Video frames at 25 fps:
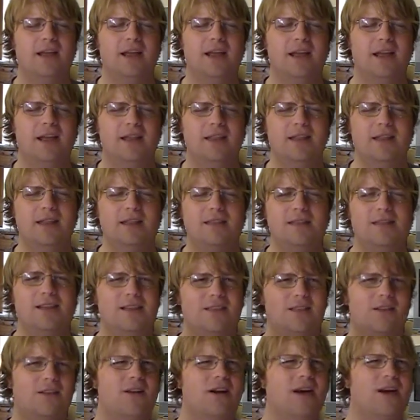and they
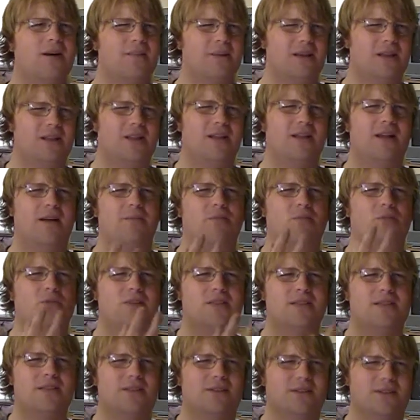take the comedy a lot more
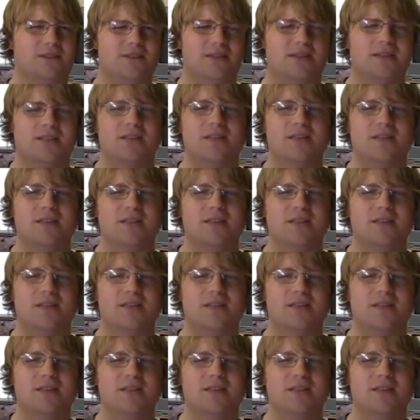seriously.